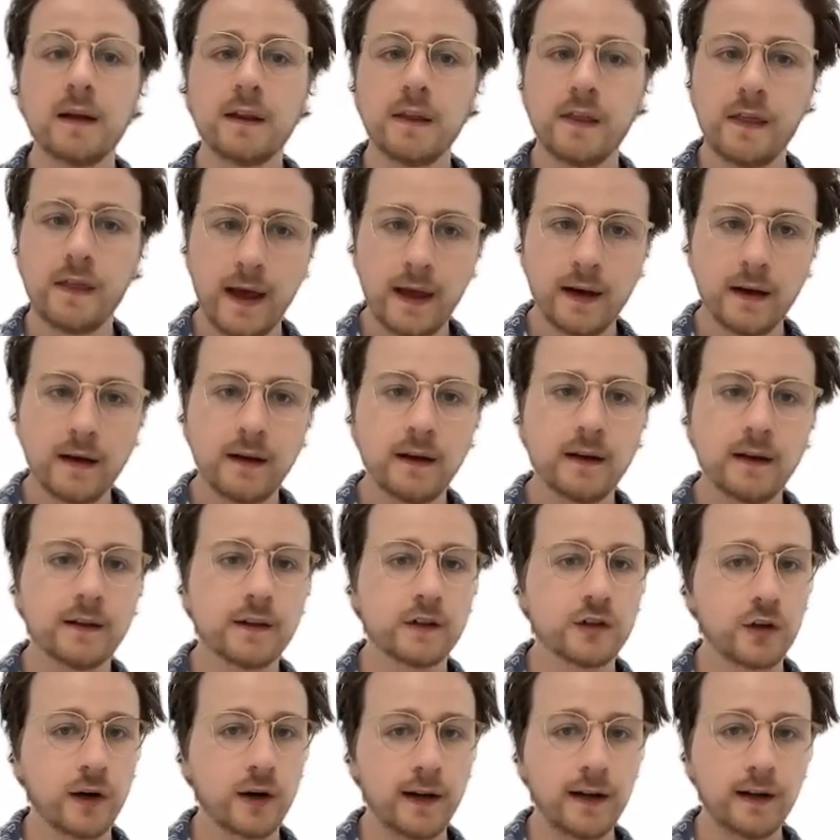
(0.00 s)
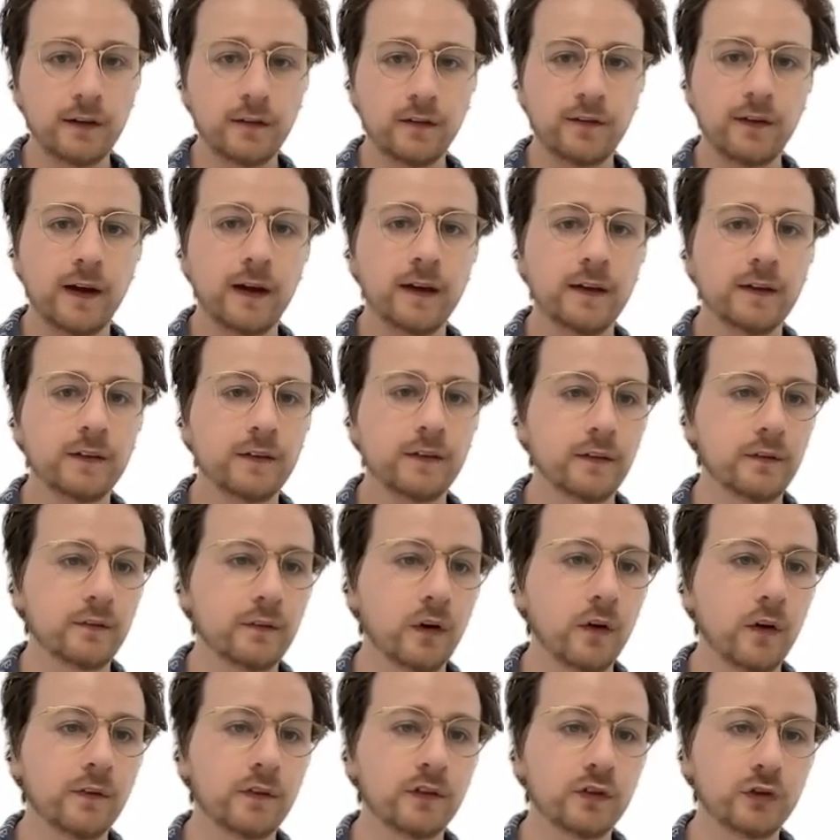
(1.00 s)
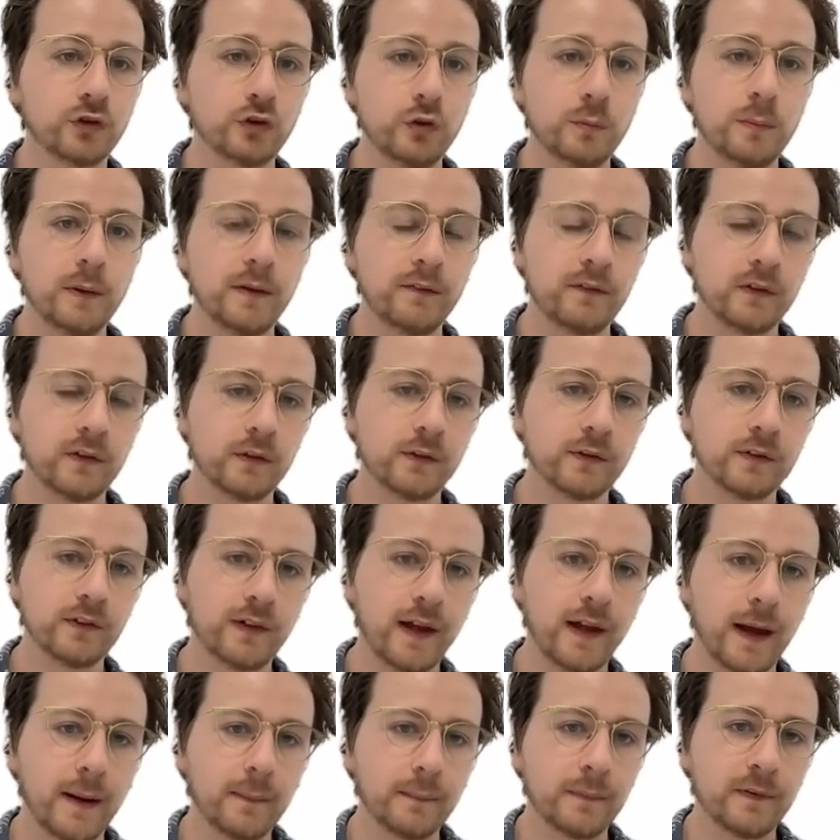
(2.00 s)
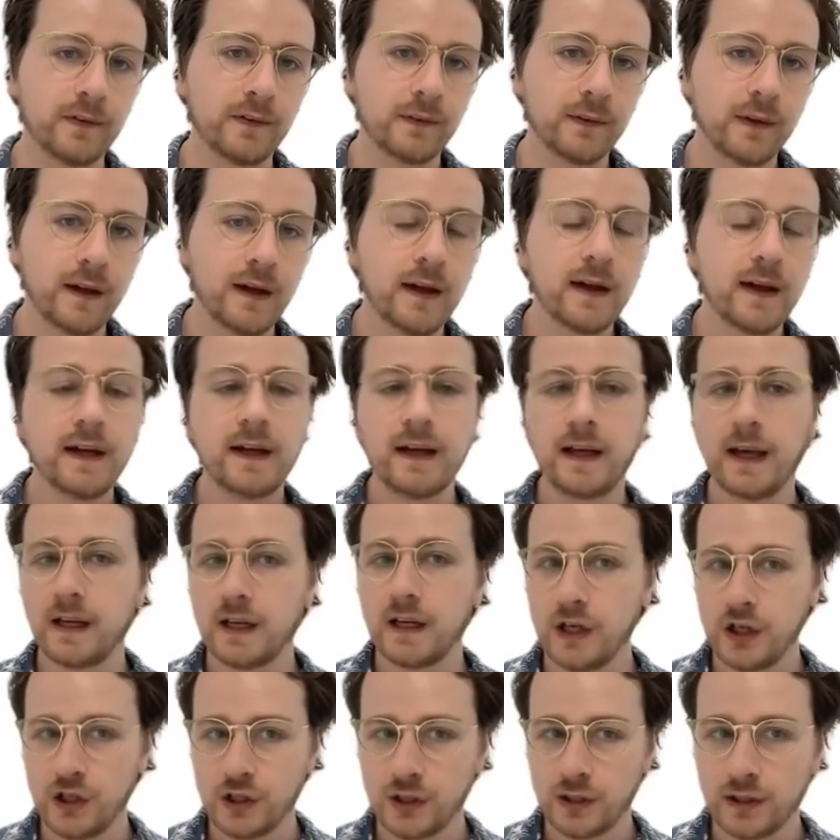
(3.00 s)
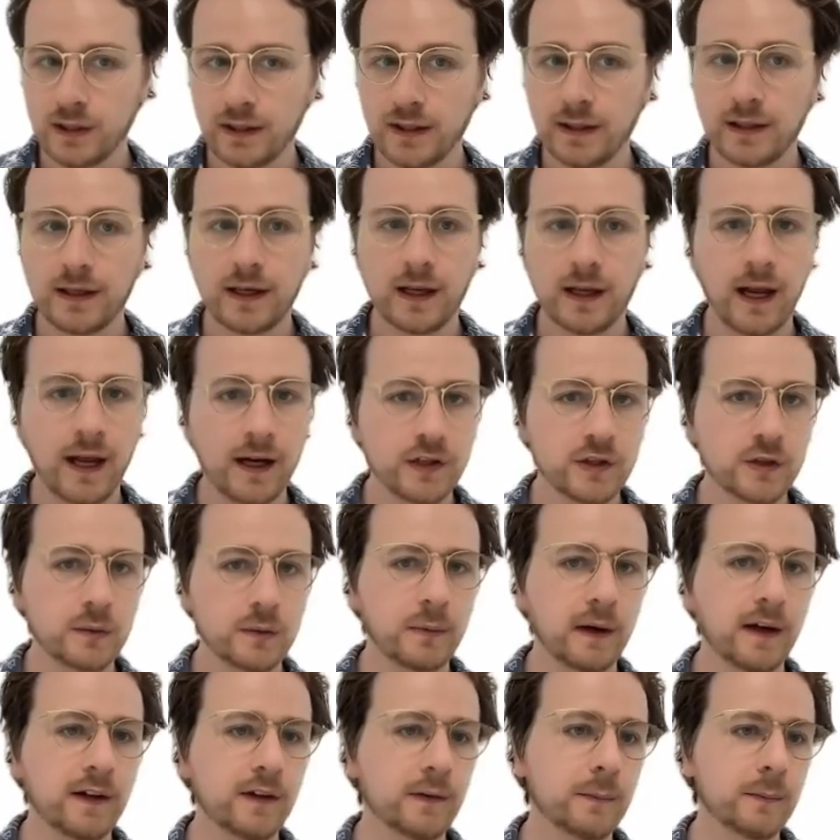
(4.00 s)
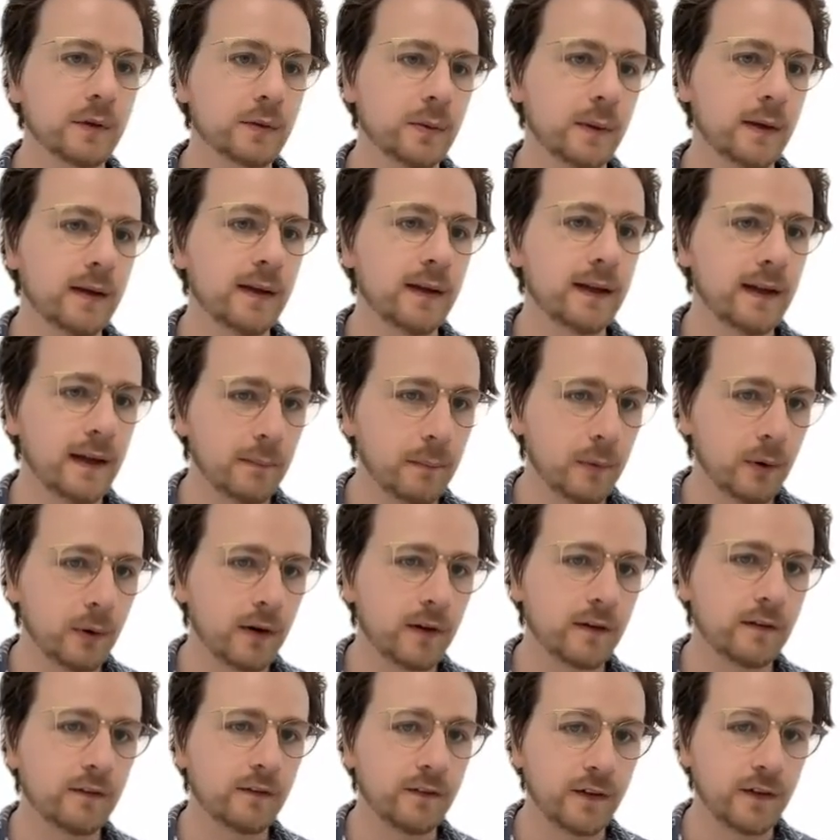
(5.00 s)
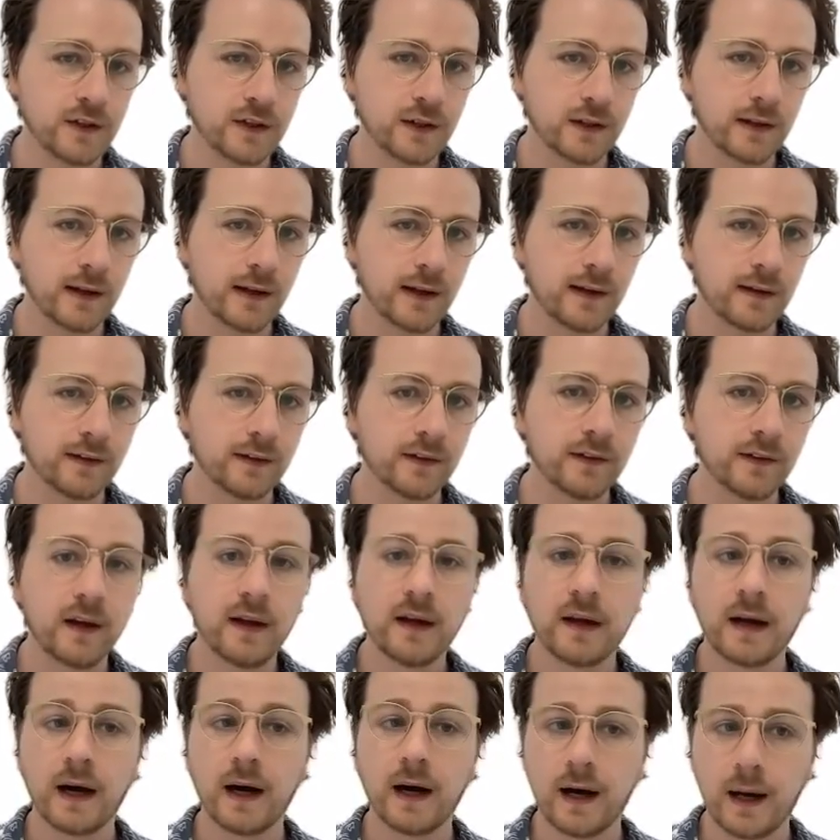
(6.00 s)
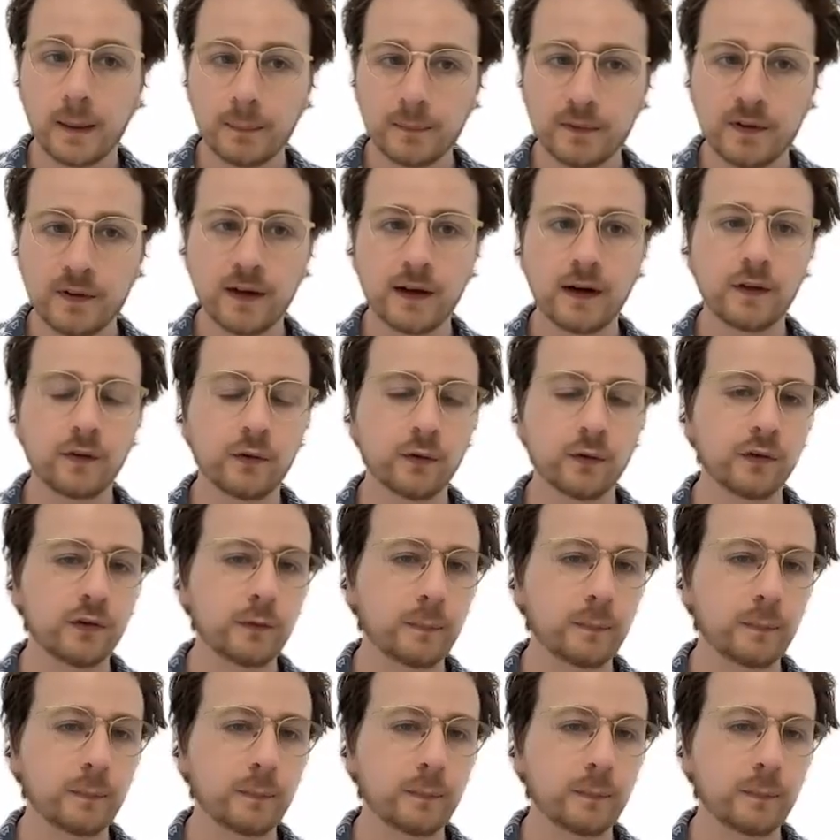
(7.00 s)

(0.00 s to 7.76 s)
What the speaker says: Then, the training phase involves 2 pivotal steps. Initially, connection weights between the input and feature layers are updated through